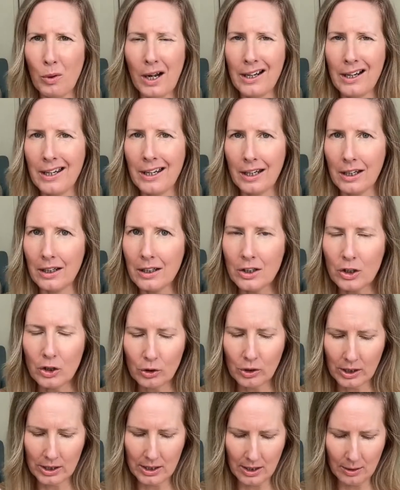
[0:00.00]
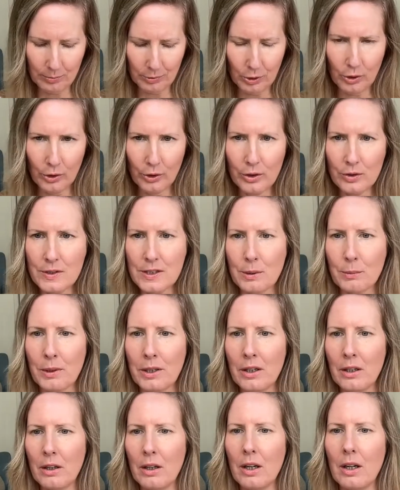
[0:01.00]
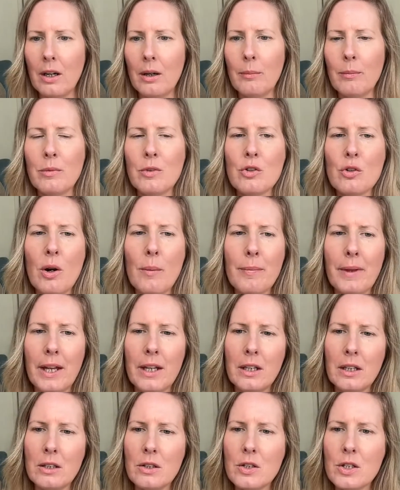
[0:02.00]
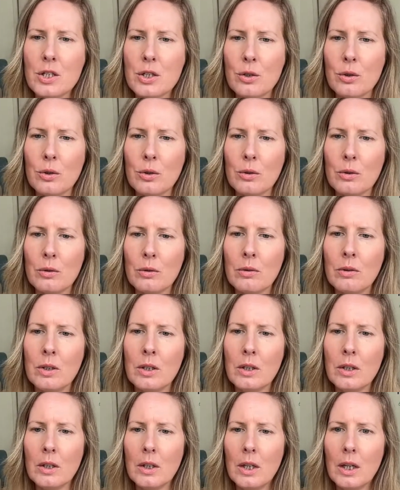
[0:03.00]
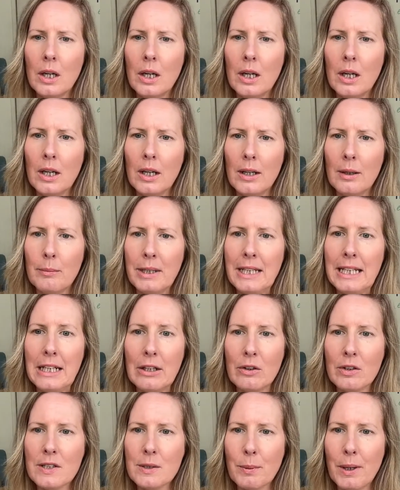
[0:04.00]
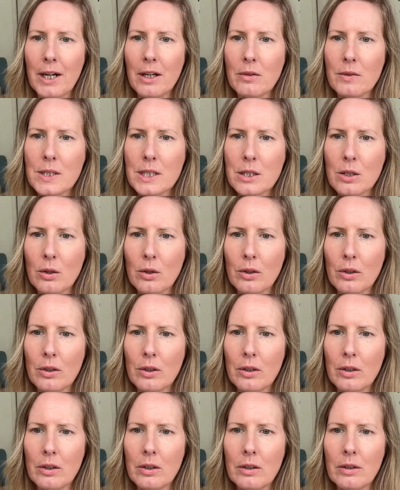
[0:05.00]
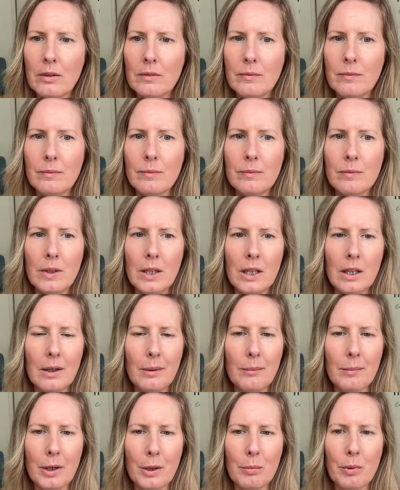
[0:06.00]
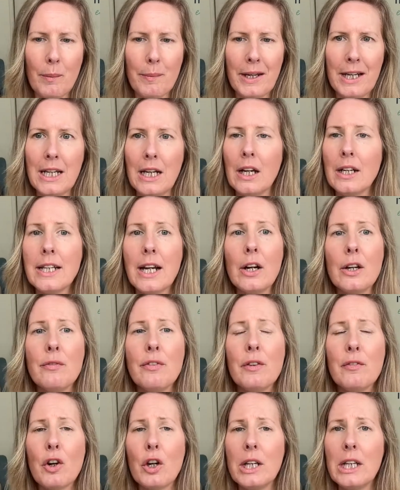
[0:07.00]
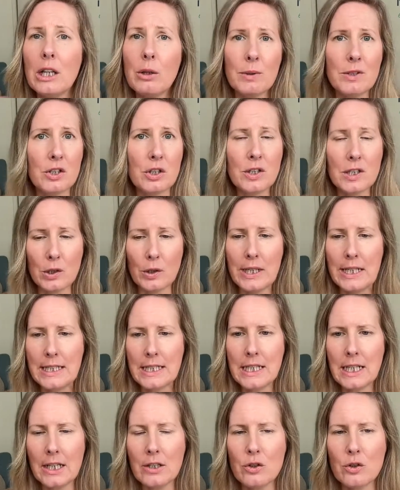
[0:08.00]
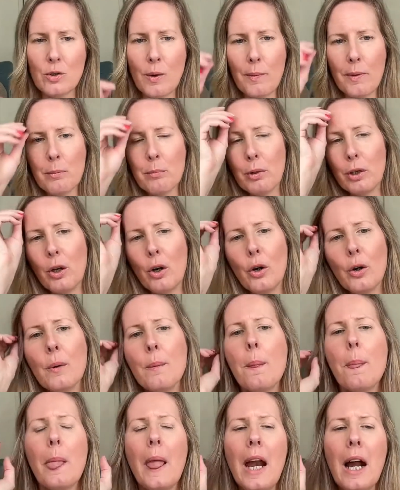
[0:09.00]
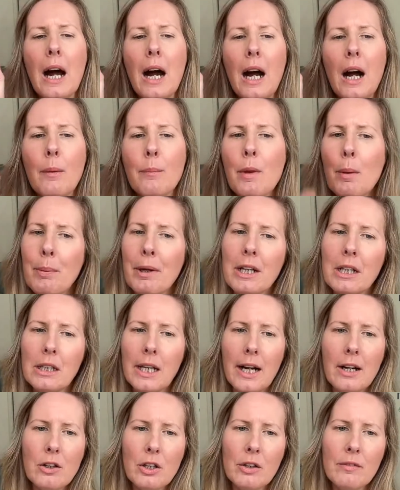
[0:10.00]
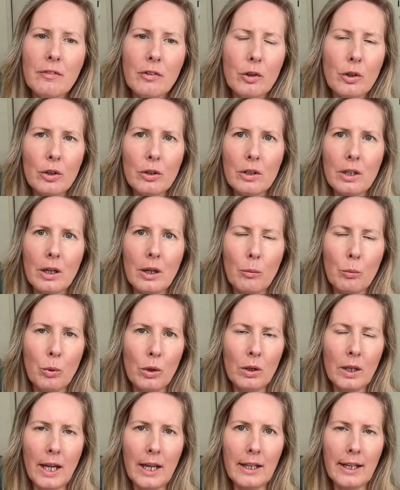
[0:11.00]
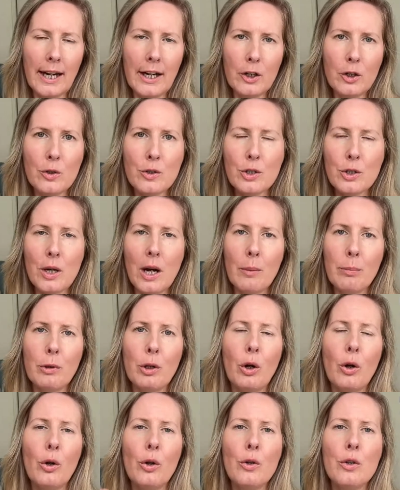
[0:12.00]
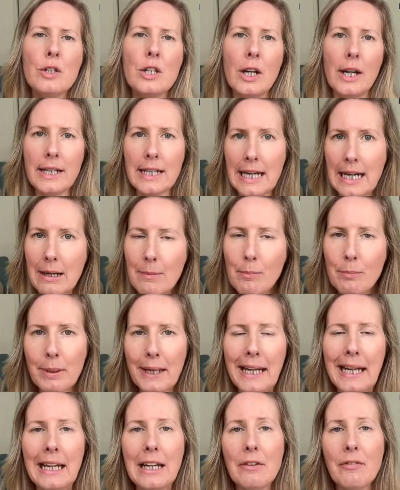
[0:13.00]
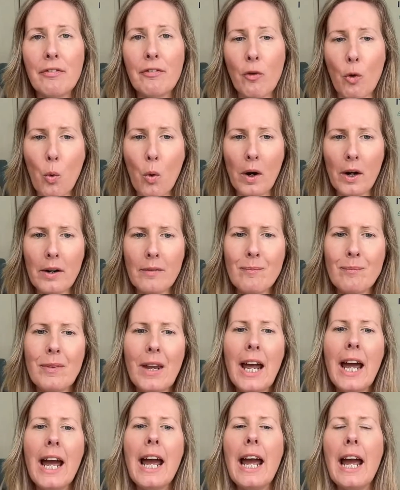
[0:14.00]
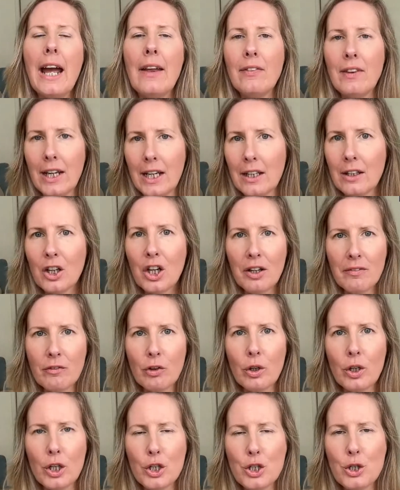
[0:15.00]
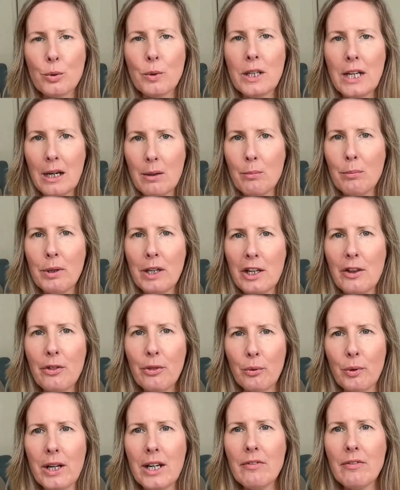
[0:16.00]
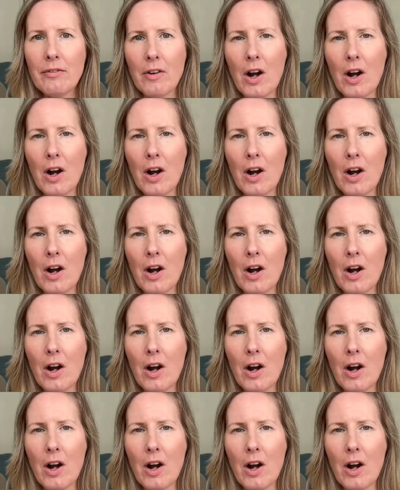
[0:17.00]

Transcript: a gig you can upload. So I'm going to drop that into here as well. So I'm going to pop that here. Now, if you've got any questions, don't hesitate to drop them below. But Cloud Convert will allow you to upload an MP4 and then convert it to an MP3